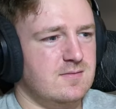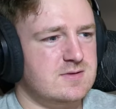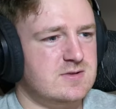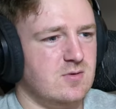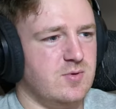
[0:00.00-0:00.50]

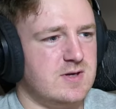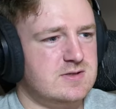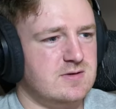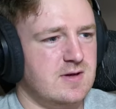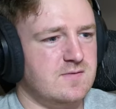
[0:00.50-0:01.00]
There's no
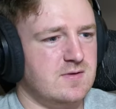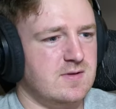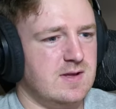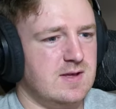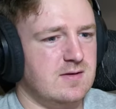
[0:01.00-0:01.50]
pressure after
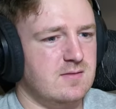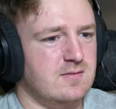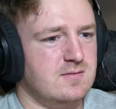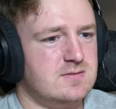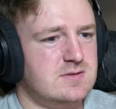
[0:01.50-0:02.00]
they get it.
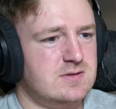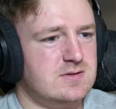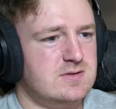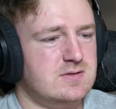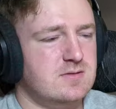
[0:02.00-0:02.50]

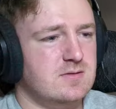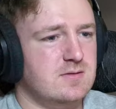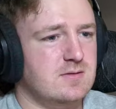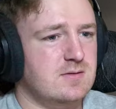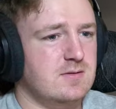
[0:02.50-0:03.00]

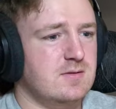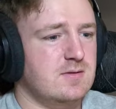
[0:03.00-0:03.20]
Jeez.